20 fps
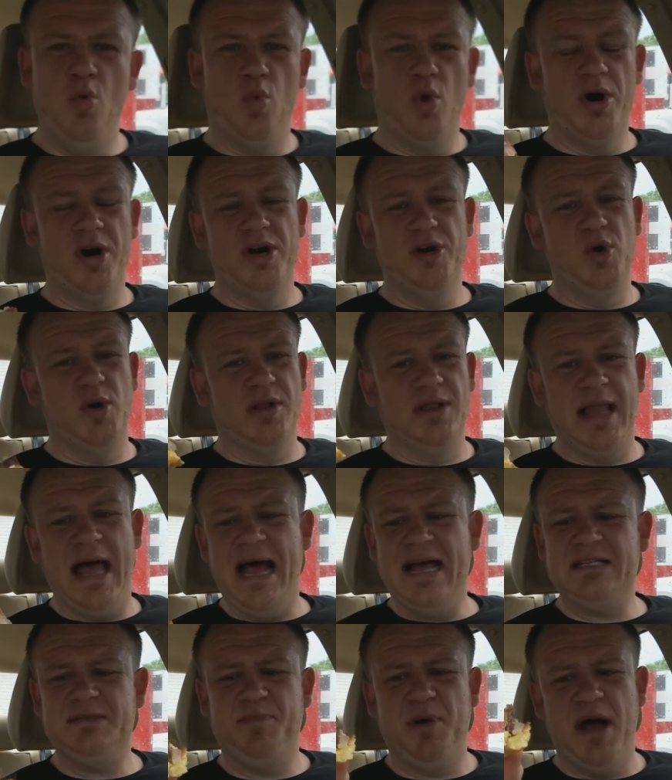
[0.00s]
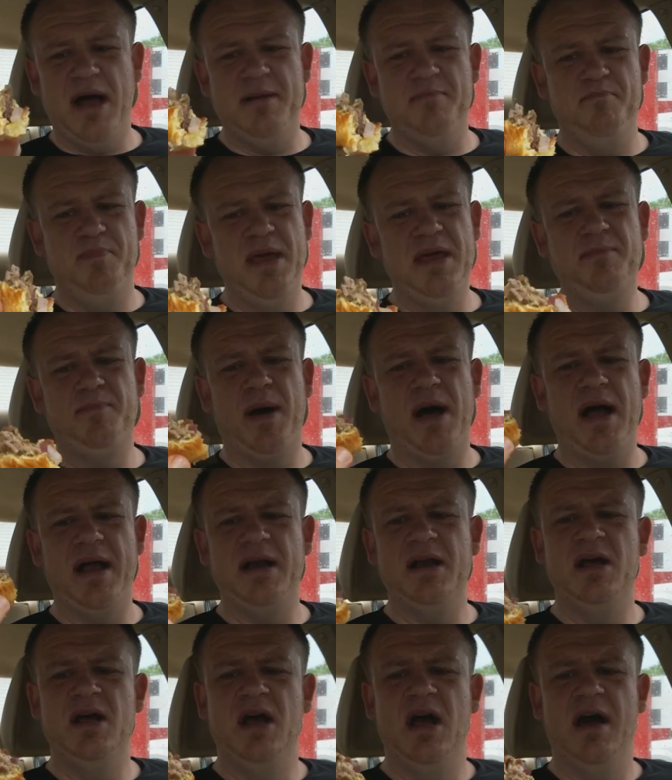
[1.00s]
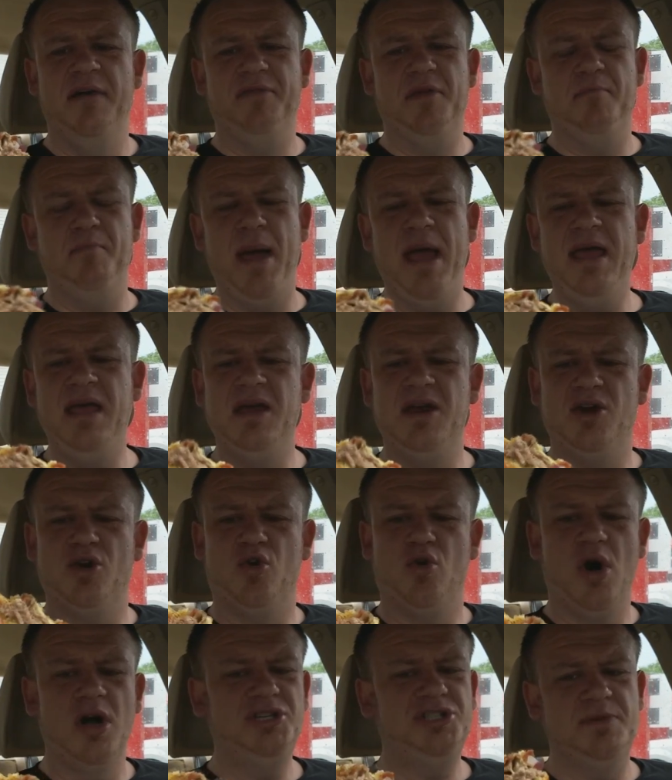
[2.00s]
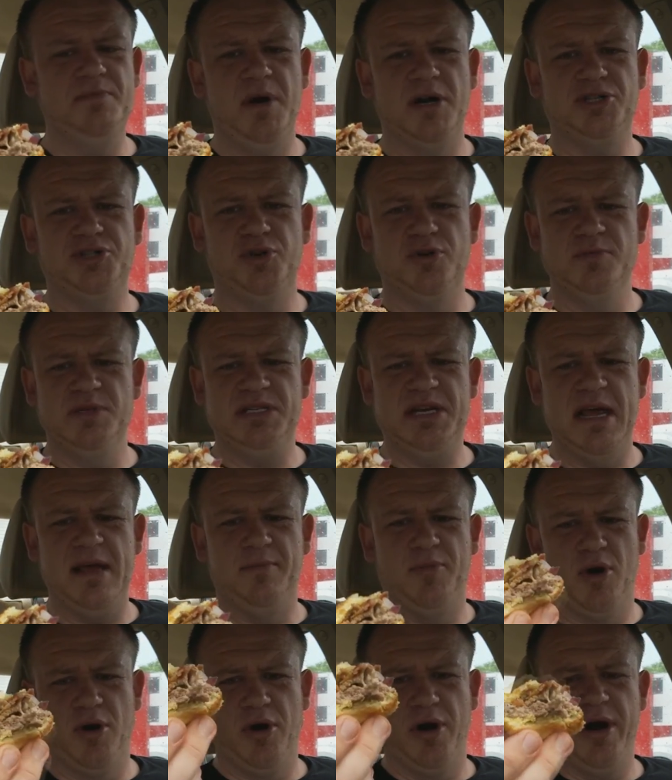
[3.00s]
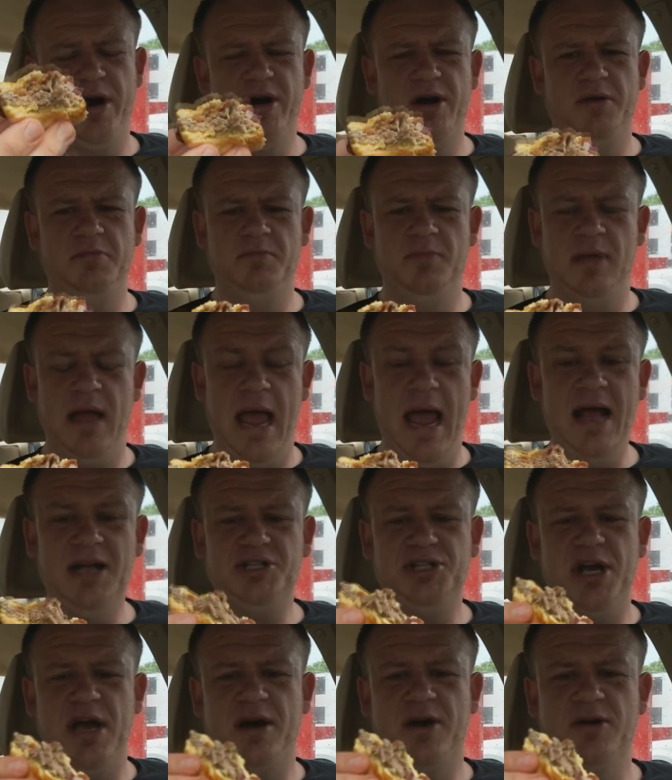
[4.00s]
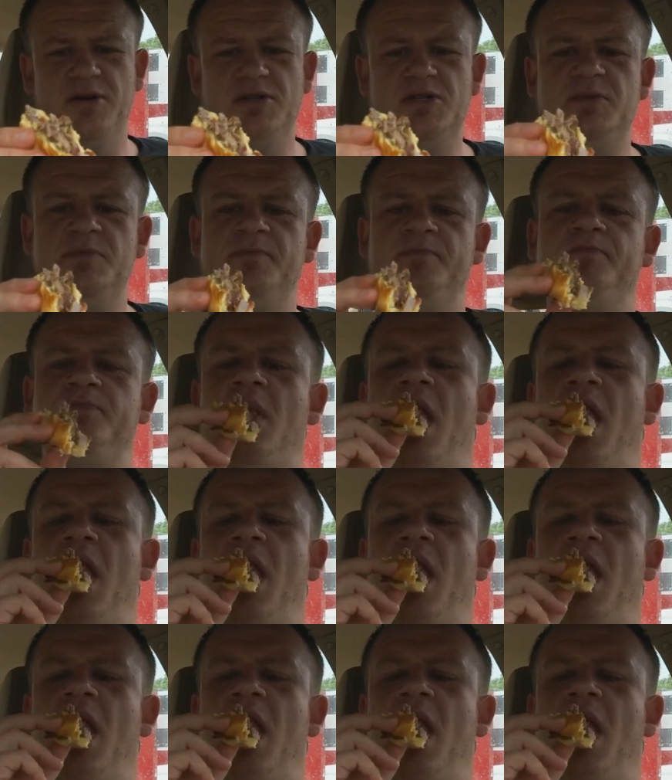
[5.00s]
We're gonna do a last bite, big bite, of the bacon and crunchy mushroom steak burger here at Checkers.